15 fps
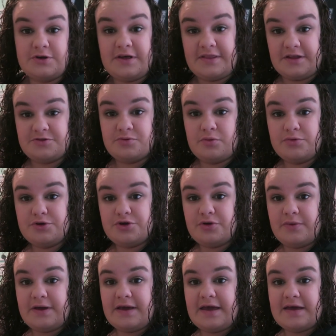So yeah, that's what we're
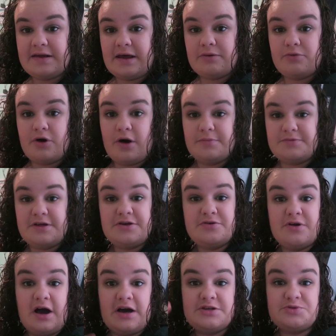doing and I will update
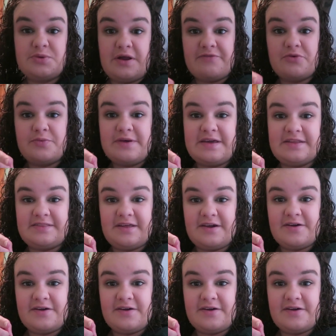you guys whenever we get